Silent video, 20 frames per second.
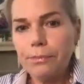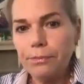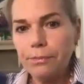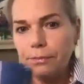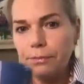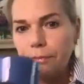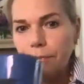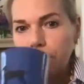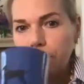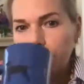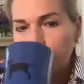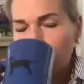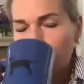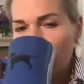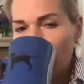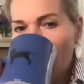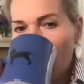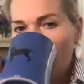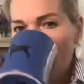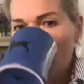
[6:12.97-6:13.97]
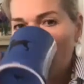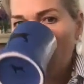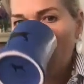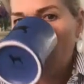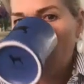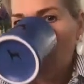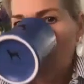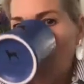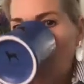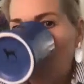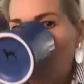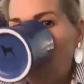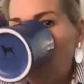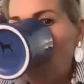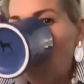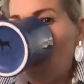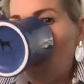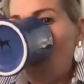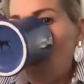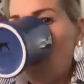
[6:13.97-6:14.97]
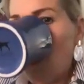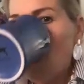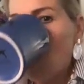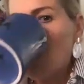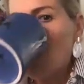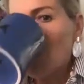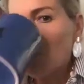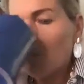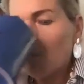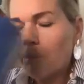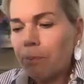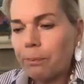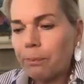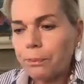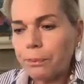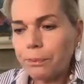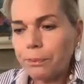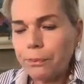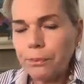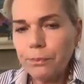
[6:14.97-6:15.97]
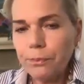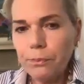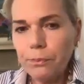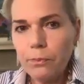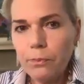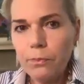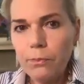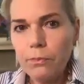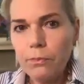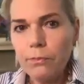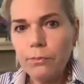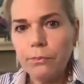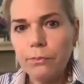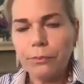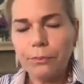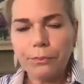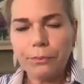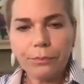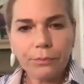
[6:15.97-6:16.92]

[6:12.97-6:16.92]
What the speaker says: [no speech]